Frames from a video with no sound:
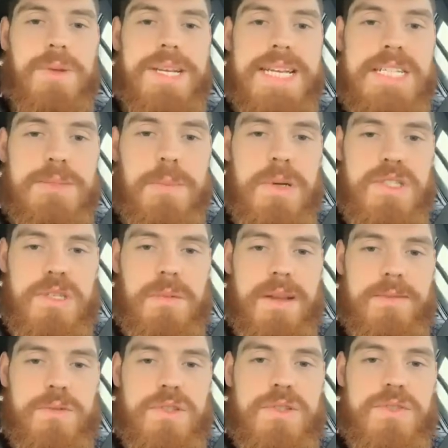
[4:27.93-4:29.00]
We need to put some
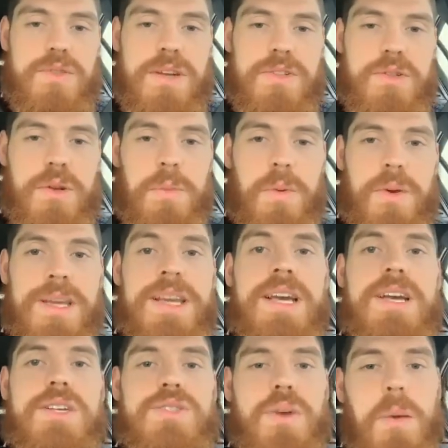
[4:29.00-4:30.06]
levels of stress on our body
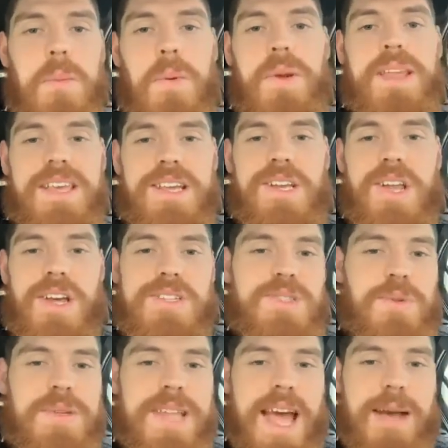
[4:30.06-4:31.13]
so our body can learn
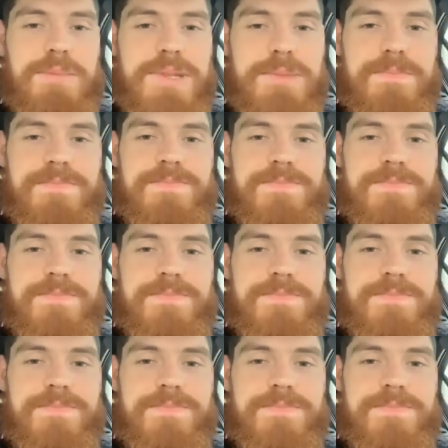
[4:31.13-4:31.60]
to adapt.